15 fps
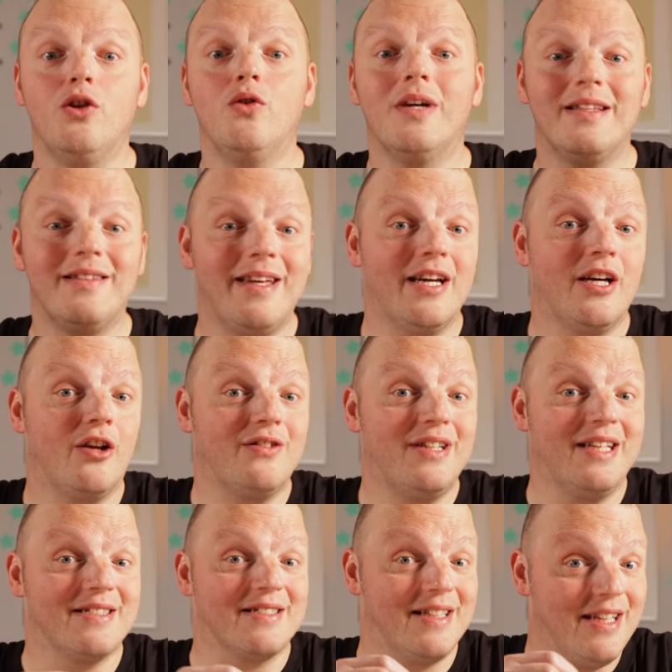You can take out
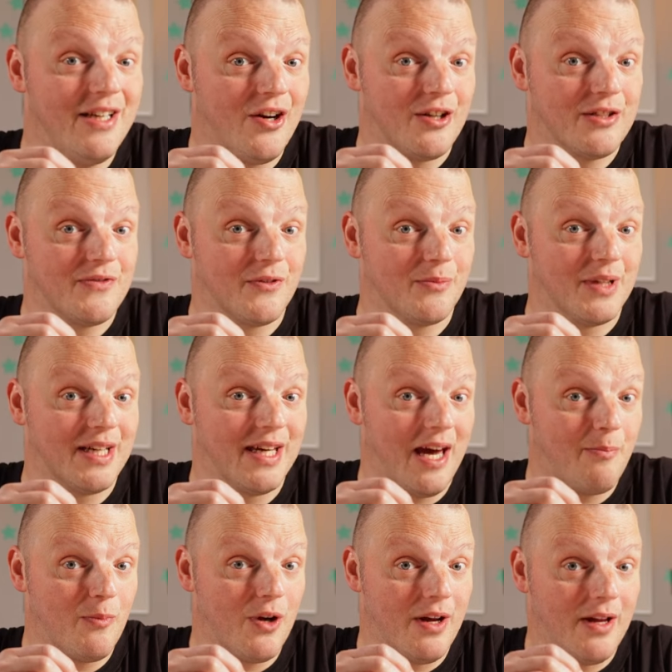the SD cards from the
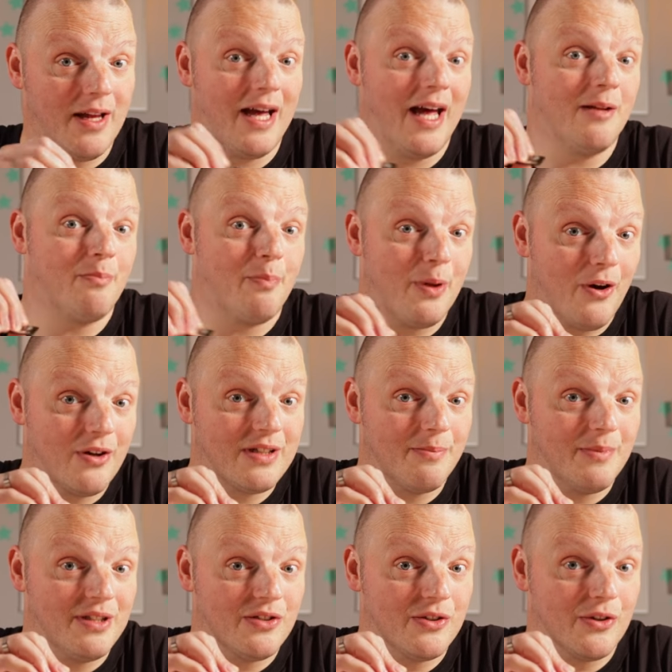camera and plug
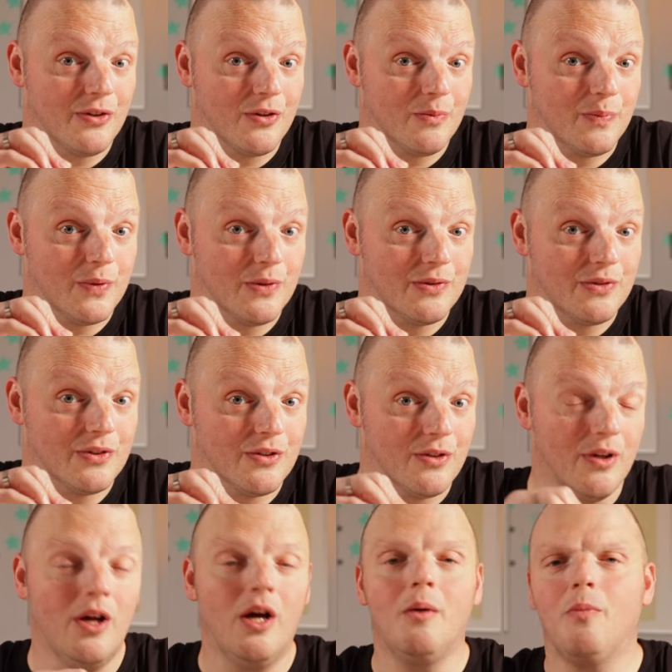them into your computer.
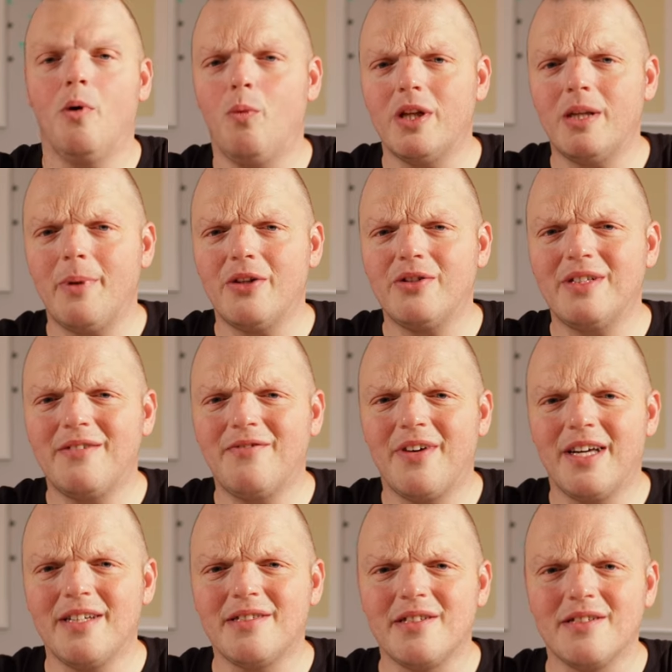But what about the
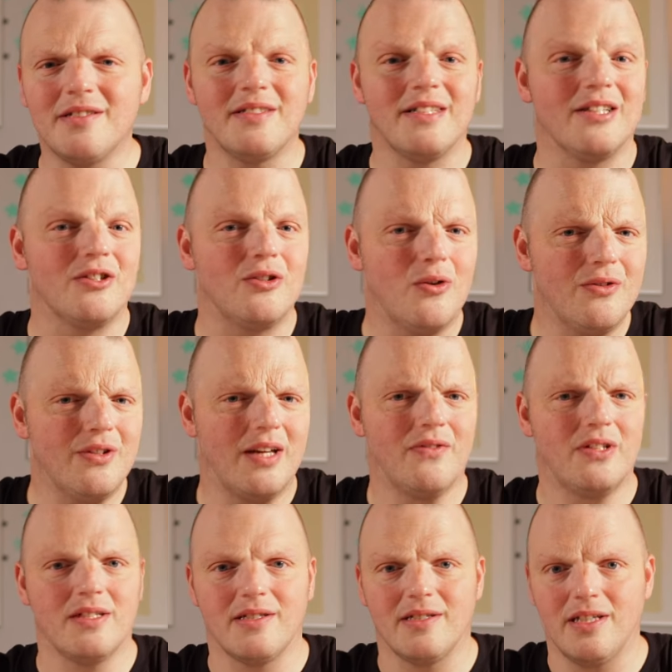devices that don't have
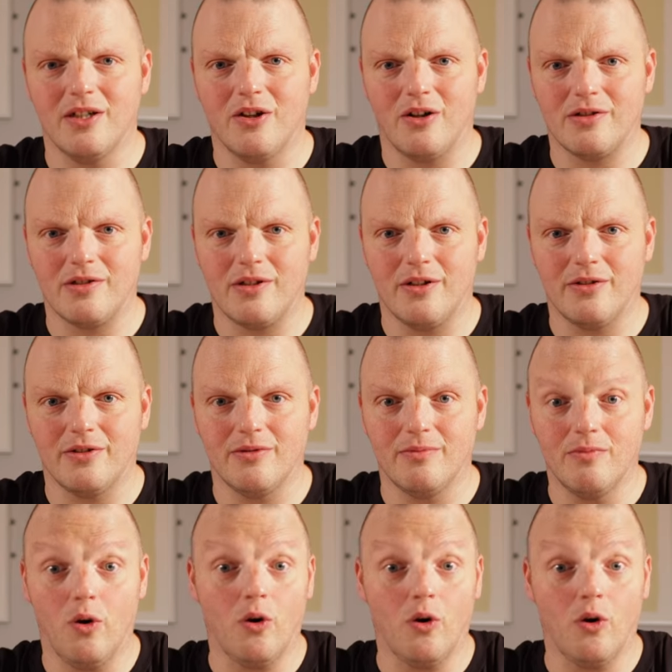an SD card slot?